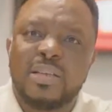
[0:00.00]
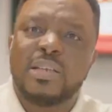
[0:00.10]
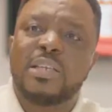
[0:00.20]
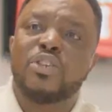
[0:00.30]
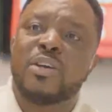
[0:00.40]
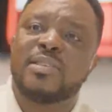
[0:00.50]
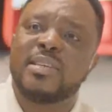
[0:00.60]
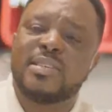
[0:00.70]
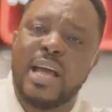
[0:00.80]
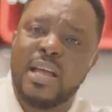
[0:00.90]
She's your
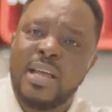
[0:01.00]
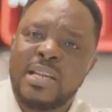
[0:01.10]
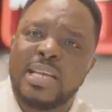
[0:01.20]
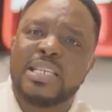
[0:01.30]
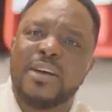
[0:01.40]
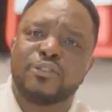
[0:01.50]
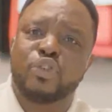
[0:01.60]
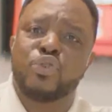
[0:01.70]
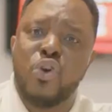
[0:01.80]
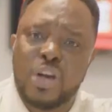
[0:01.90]
sister. Does she have
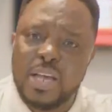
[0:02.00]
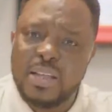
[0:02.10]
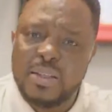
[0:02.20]
stroke?